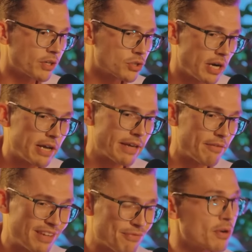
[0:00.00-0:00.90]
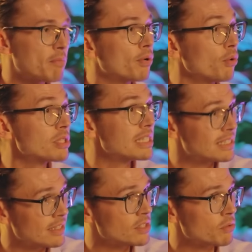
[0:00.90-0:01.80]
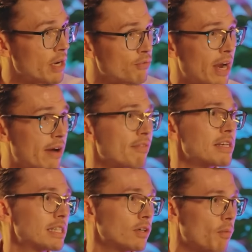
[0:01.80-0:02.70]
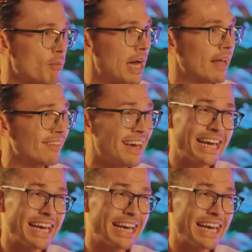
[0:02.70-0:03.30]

trying to have different processes, right, for every single brand,